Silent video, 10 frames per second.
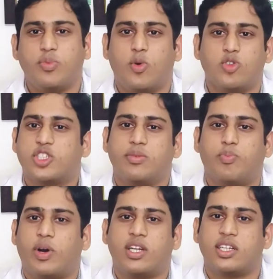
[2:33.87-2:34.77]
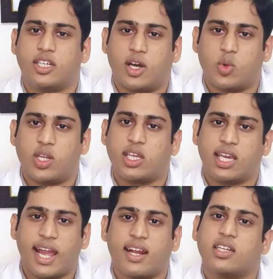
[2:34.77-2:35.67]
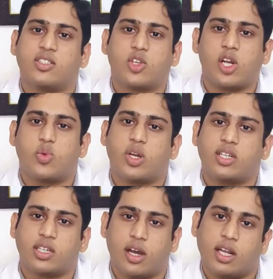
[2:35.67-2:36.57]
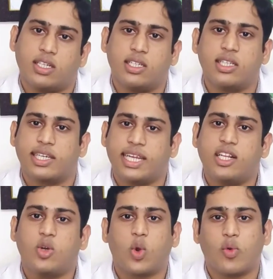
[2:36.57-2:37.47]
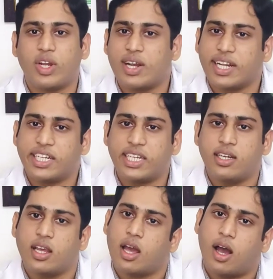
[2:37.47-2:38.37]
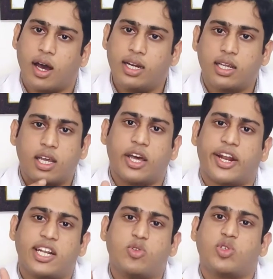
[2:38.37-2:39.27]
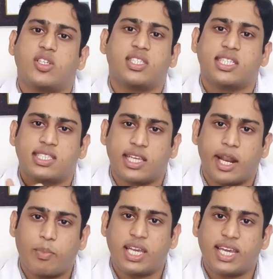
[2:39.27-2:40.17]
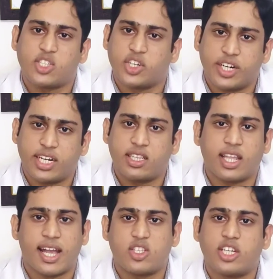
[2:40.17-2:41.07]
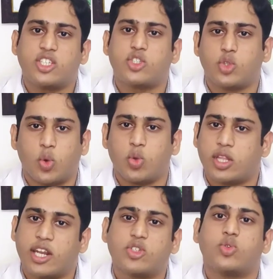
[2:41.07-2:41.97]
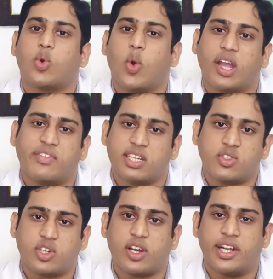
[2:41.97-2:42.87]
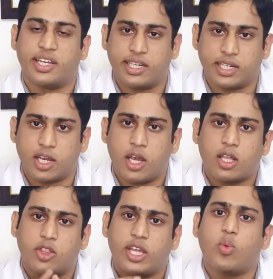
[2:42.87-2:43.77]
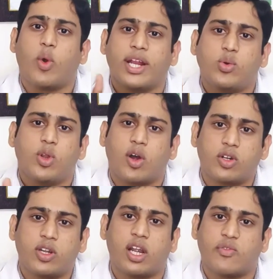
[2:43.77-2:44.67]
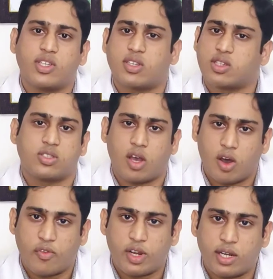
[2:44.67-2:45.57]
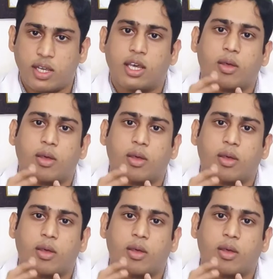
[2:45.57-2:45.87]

the most important doubt, can saltwater gargle kill COVID-19 or reduces its replication rate? The answer is no. There is no evidence regarding it. Then why do doctor advises it often?